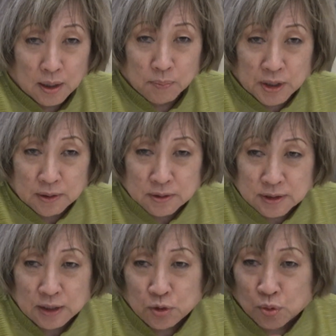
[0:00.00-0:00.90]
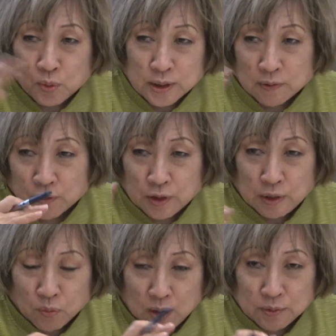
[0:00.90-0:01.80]
because they do whatever
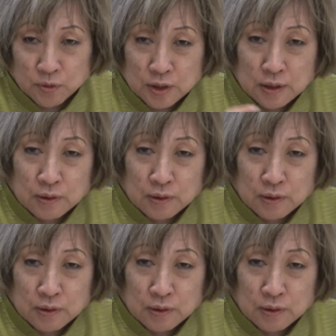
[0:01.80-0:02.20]
they want with it.